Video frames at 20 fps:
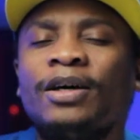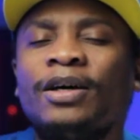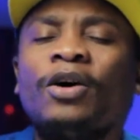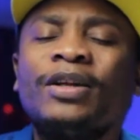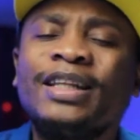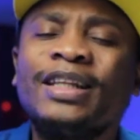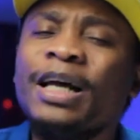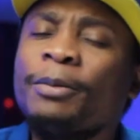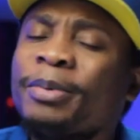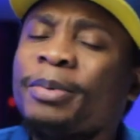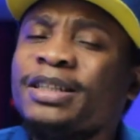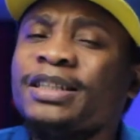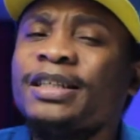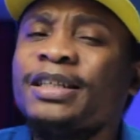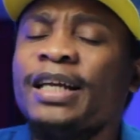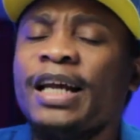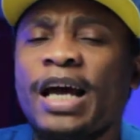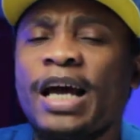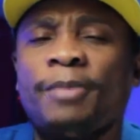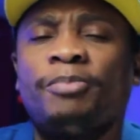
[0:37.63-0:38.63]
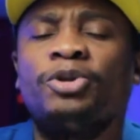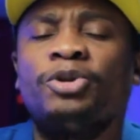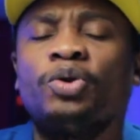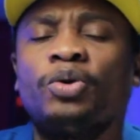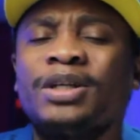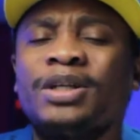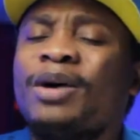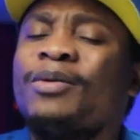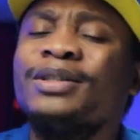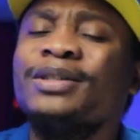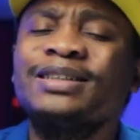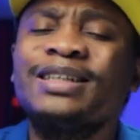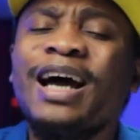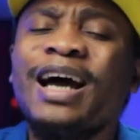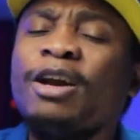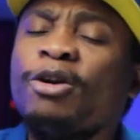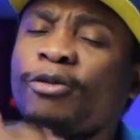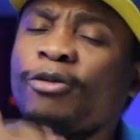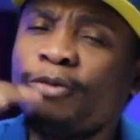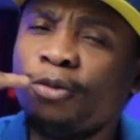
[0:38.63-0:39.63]
On that particular episode, I was
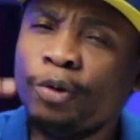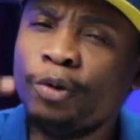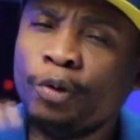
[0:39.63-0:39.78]
kind of